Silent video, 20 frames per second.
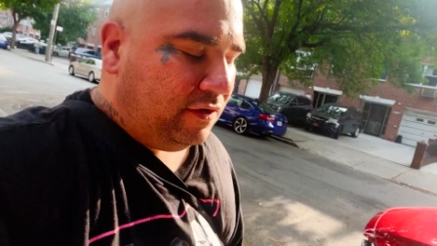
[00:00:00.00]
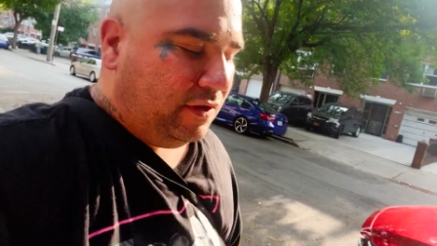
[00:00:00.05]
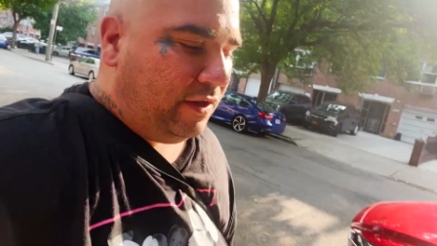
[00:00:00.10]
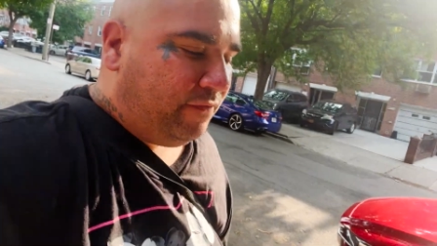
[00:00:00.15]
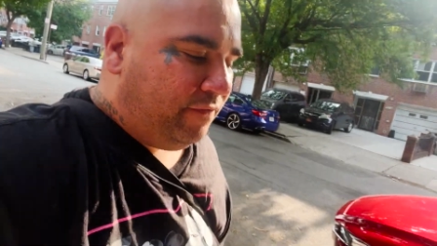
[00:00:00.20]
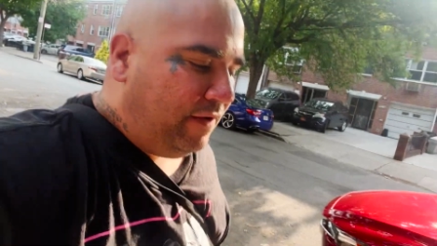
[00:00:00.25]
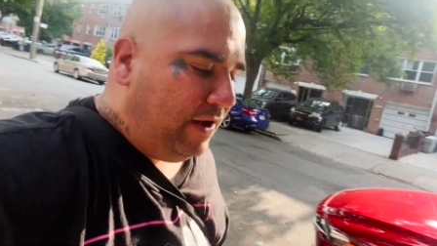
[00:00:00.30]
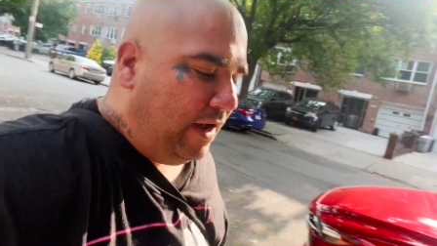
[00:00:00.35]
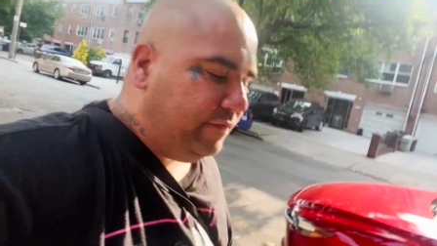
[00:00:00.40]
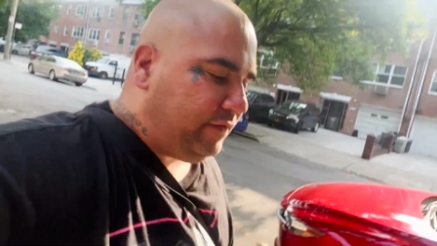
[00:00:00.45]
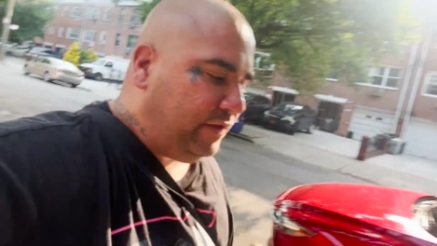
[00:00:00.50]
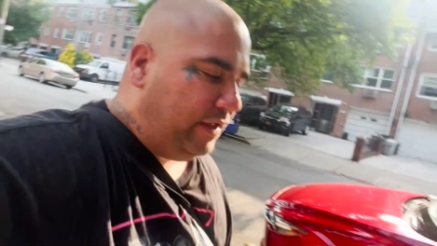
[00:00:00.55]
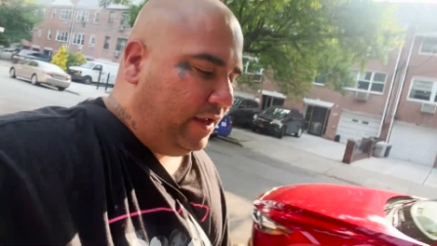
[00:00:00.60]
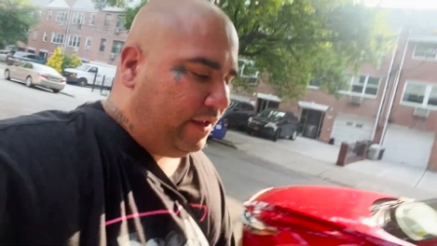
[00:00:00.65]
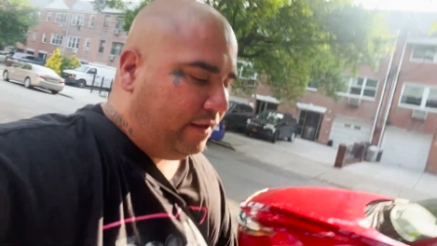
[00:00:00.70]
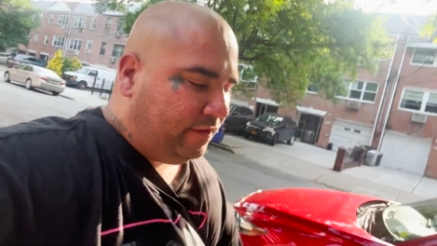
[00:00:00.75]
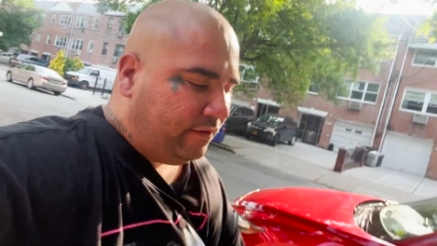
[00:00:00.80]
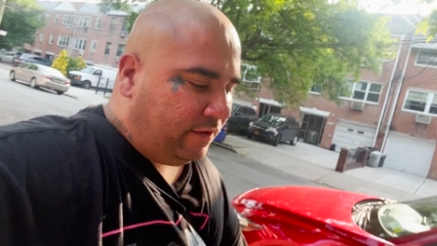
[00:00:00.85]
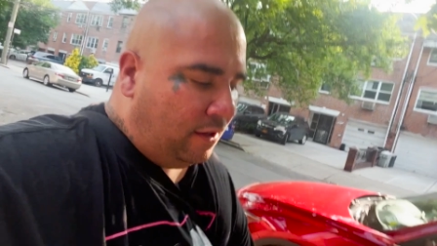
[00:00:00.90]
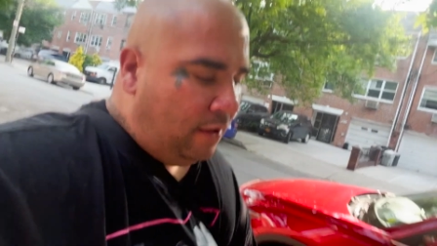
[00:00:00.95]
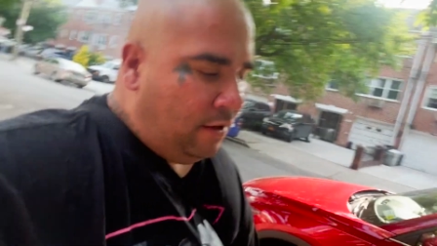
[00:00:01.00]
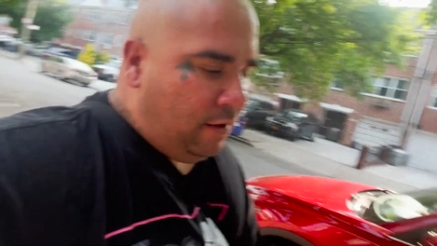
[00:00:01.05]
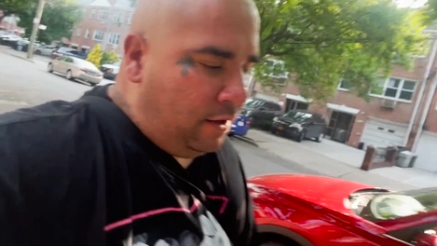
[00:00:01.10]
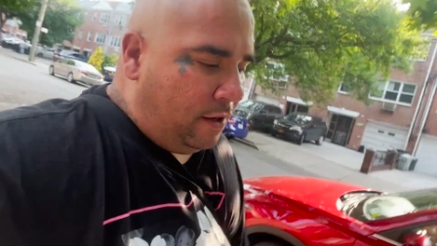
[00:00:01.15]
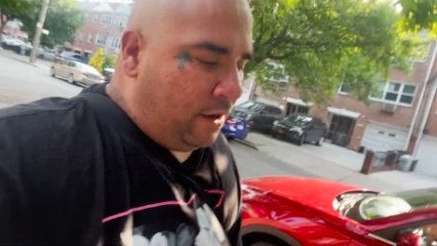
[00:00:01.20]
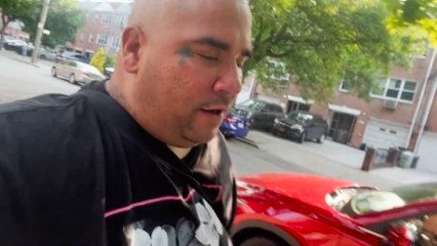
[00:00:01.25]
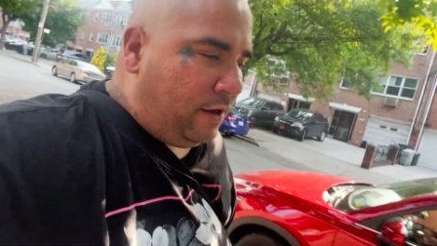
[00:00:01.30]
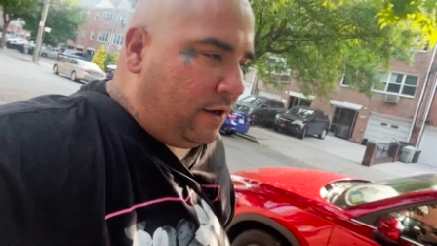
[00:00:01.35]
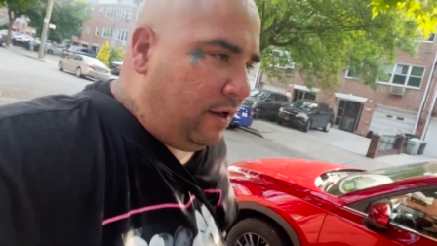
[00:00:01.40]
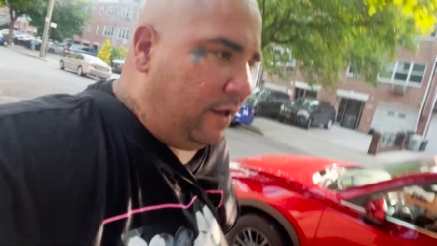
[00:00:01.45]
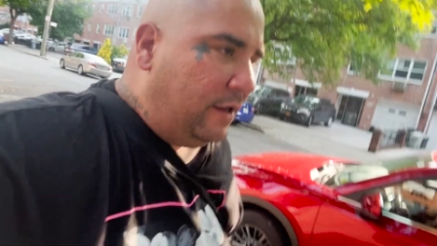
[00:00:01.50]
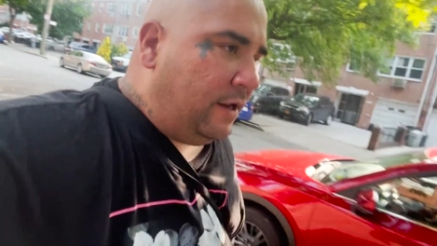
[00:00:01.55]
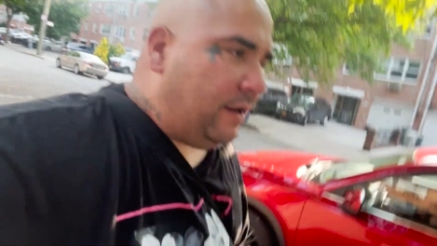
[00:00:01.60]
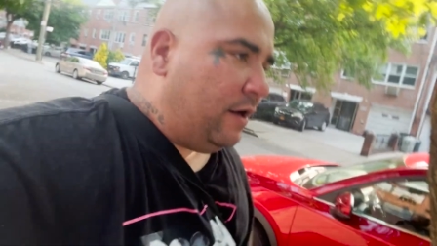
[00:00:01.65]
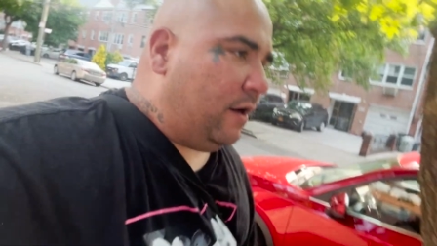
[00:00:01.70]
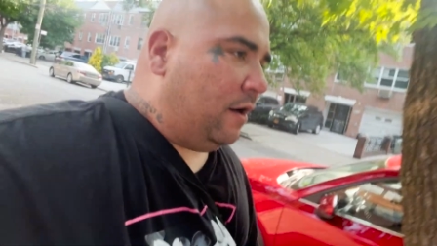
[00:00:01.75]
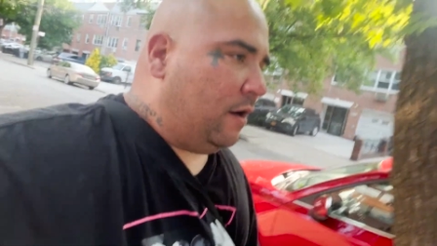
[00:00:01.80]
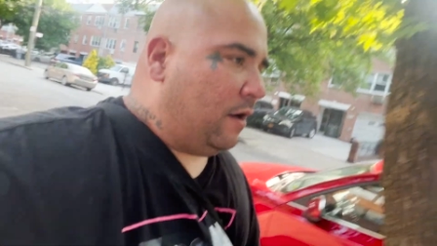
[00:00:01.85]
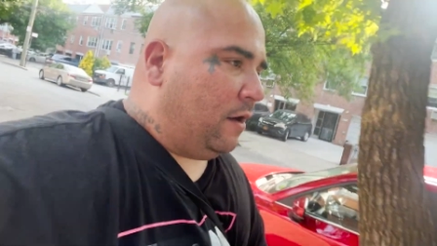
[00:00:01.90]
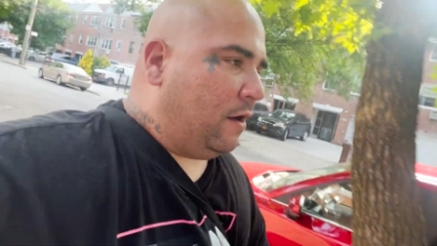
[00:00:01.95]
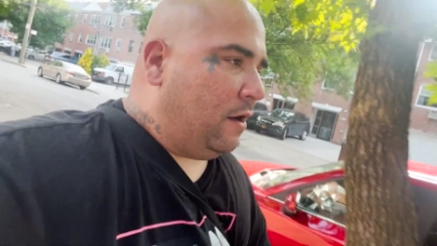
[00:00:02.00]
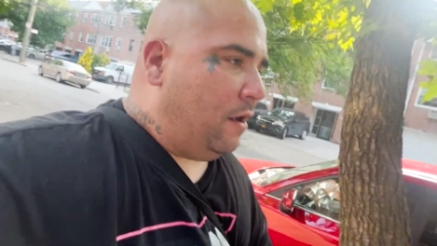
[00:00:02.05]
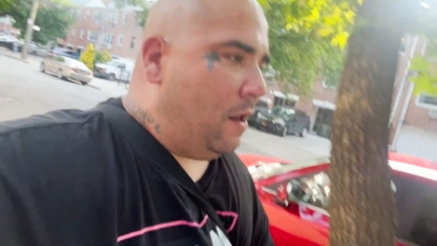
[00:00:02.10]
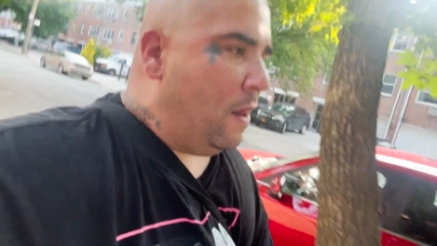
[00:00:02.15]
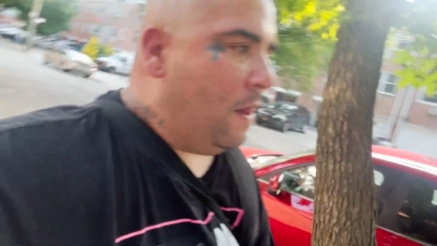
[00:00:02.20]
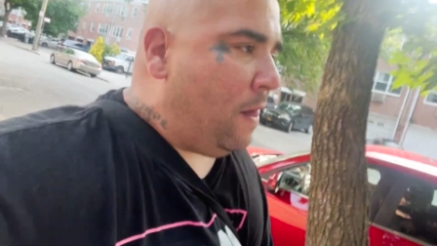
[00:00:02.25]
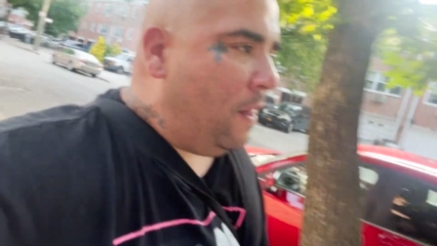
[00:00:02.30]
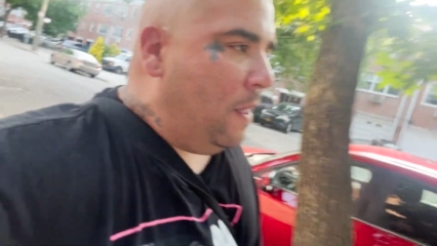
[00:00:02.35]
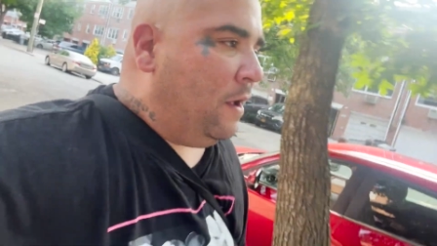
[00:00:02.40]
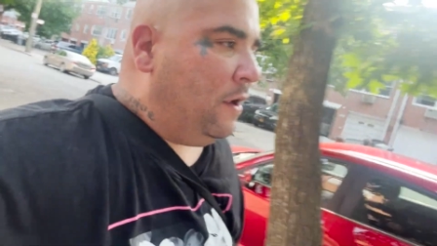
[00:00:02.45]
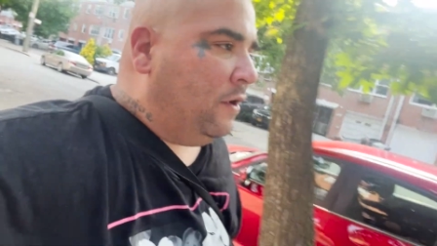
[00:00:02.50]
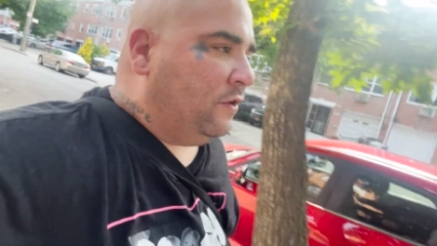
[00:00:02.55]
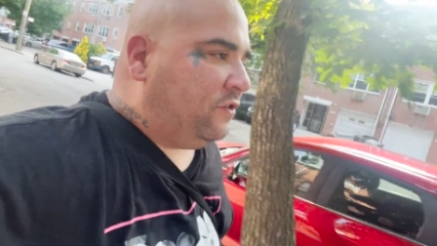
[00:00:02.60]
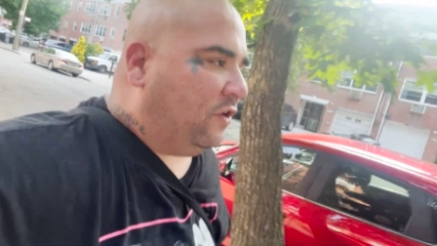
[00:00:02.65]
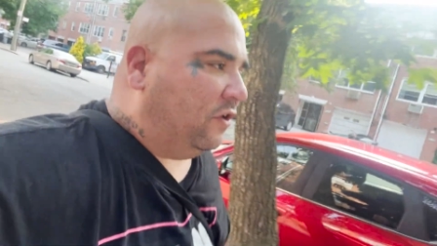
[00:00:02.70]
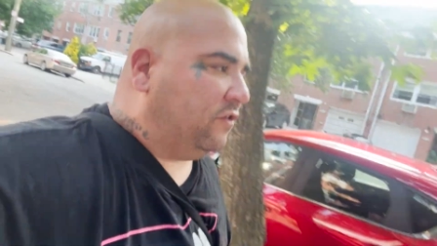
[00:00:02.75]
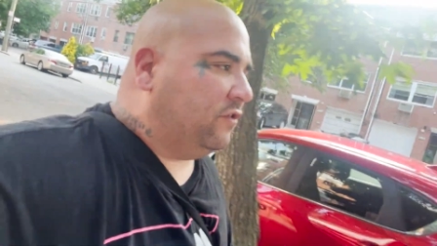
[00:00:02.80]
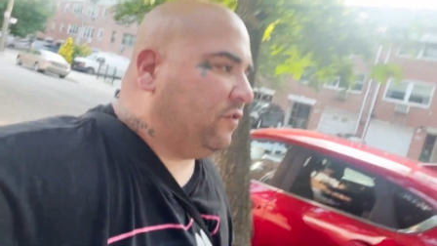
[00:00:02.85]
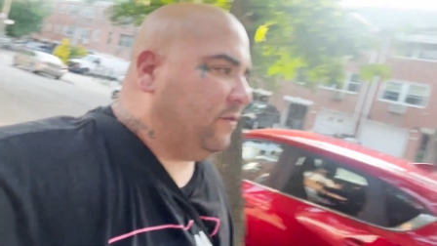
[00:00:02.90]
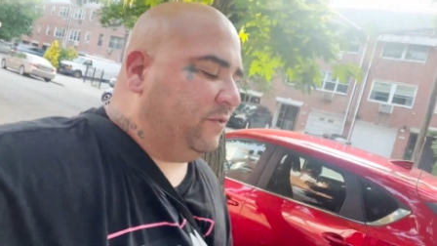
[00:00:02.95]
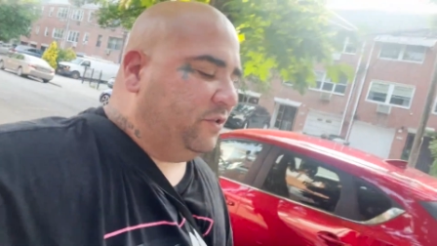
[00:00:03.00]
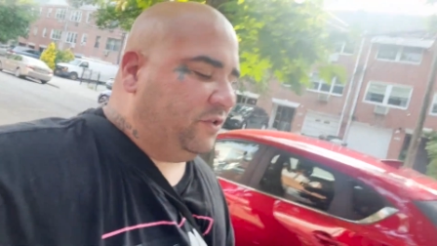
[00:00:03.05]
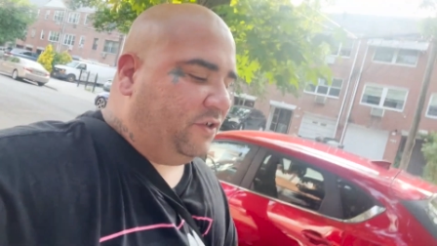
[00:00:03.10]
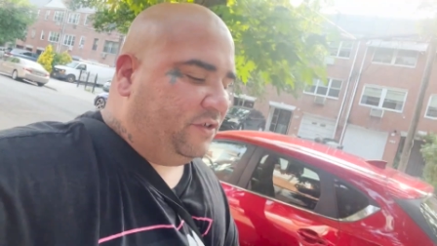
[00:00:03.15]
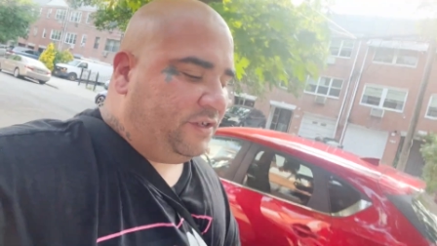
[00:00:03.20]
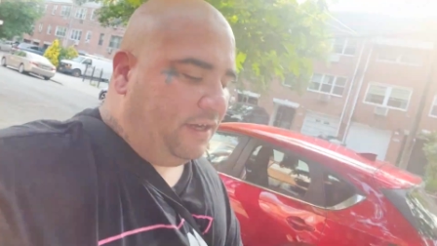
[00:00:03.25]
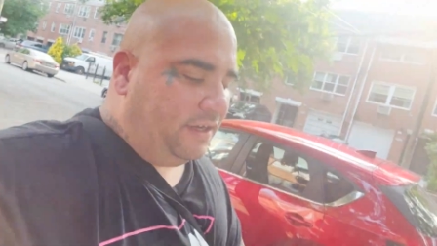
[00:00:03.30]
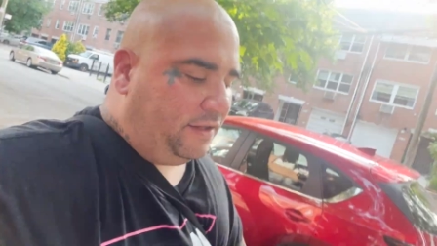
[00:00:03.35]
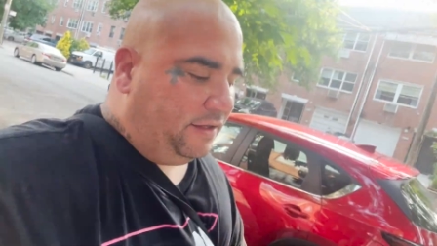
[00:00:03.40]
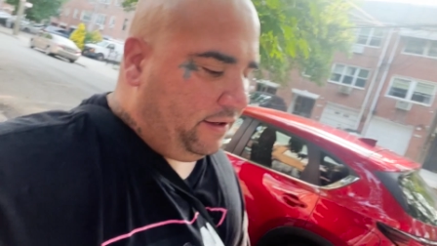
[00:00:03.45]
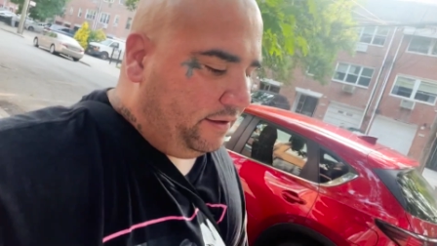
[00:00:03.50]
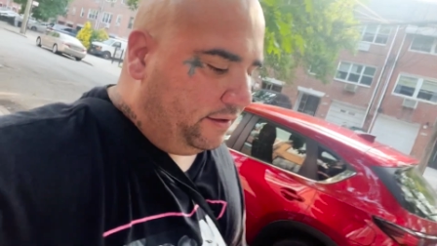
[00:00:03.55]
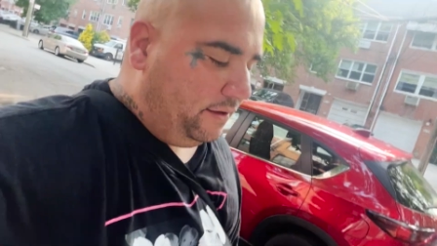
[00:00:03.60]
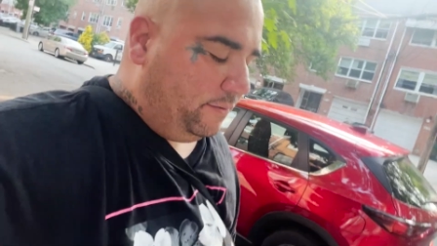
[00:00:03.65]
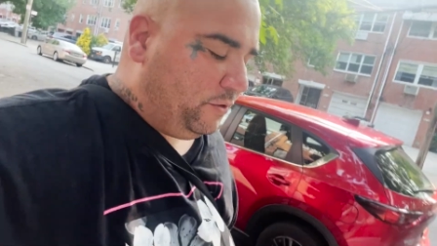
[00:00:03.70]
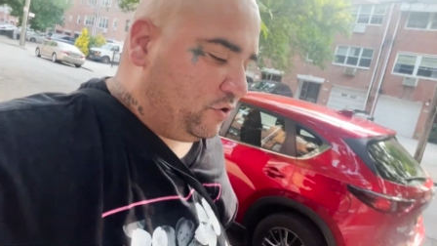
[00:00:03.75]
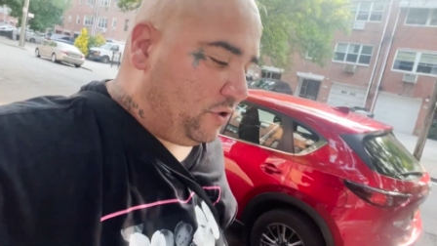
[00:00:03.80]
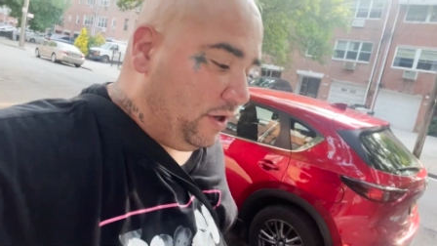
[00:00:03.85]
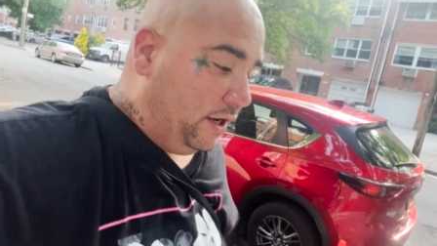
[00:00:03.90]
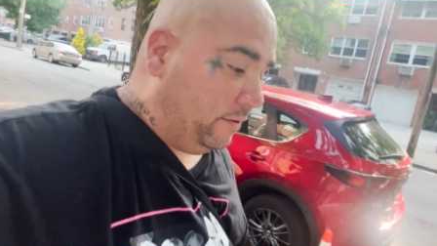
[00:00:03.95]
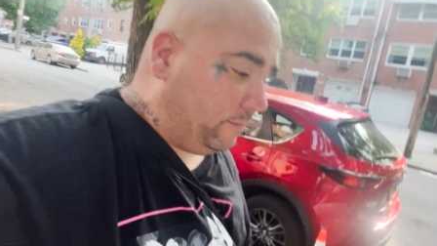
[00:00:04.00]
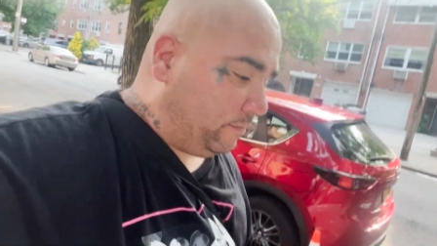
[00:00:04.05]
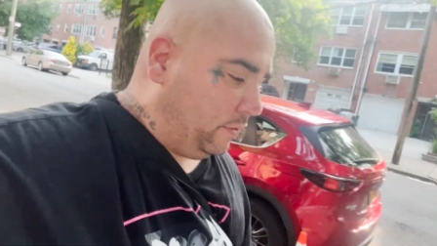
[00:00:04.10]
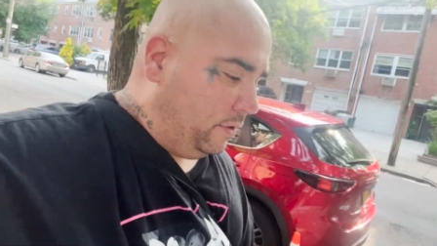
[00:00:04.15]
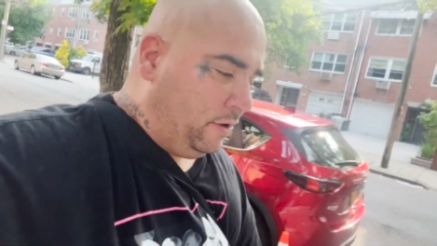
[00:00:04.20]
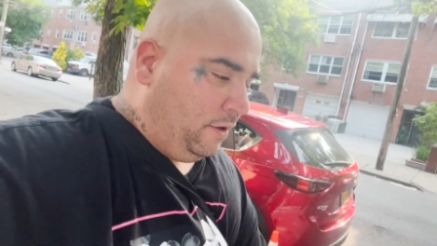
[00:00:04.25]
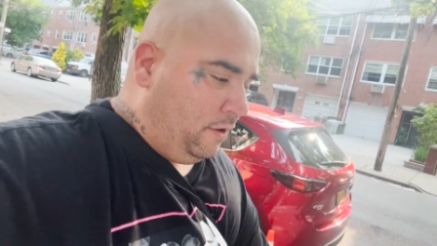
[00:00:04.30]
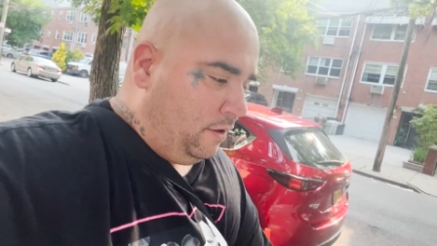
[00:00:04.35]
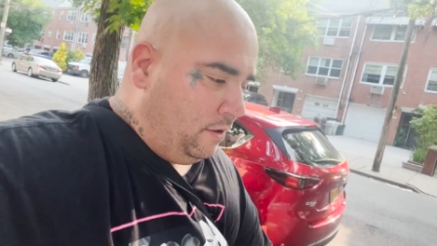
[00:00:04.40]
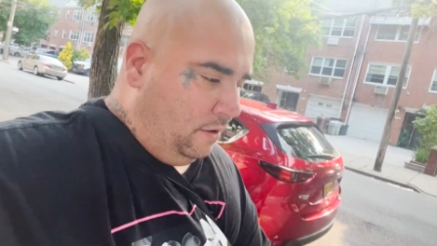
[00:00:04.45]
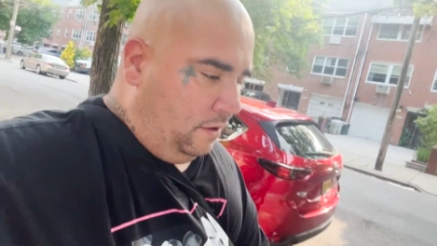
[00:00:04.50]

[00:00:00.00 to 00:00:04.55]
in like five days. And uh, saw some of their techniques and I'm gonna try them.